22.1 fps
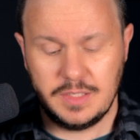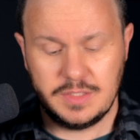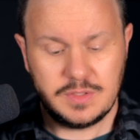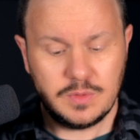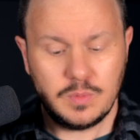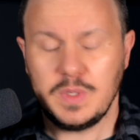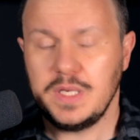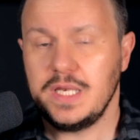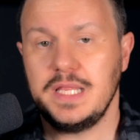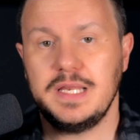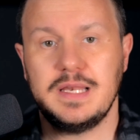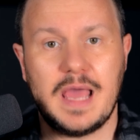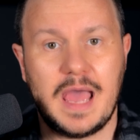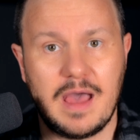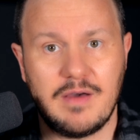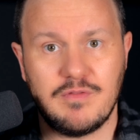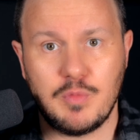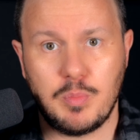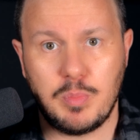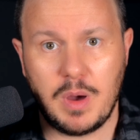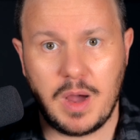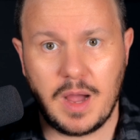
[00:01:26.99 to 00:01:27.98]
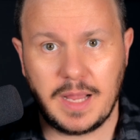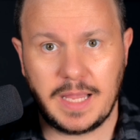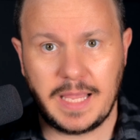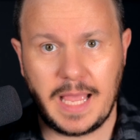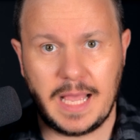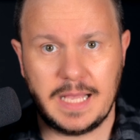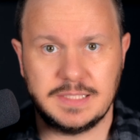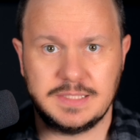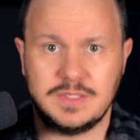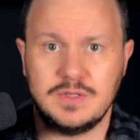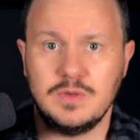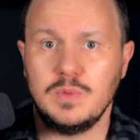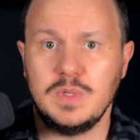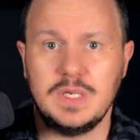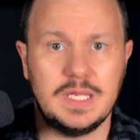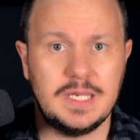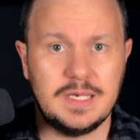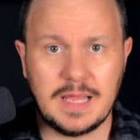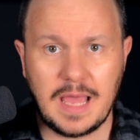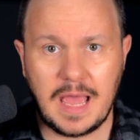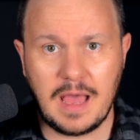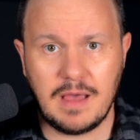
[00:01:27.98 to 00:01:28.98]
Do we need to have a podcast? Do we
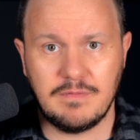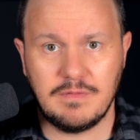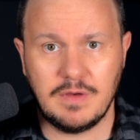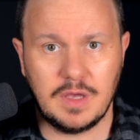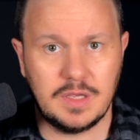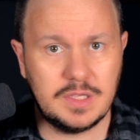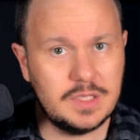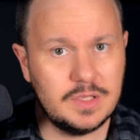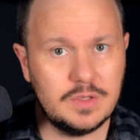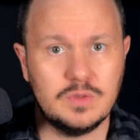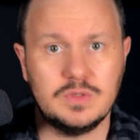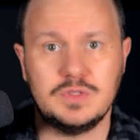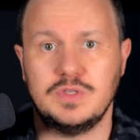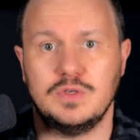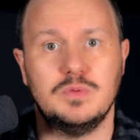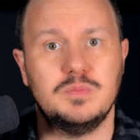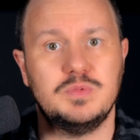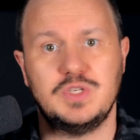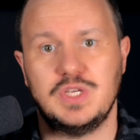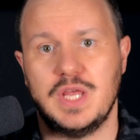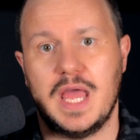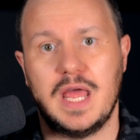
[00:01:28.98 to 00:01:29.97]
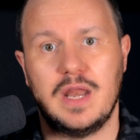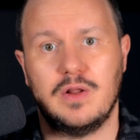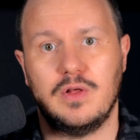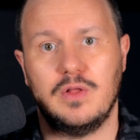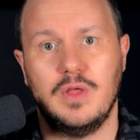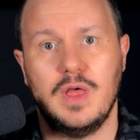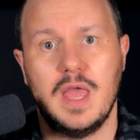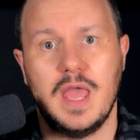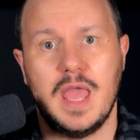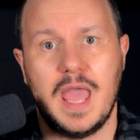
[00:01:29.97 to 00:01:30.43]
need to have a YouTube channel?